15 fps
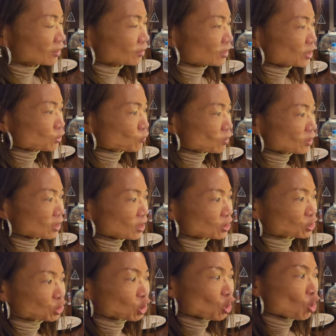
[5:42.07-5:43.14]
This one
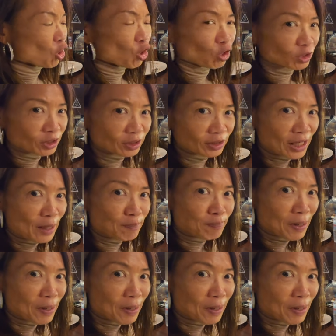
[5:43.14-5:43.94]
is corn and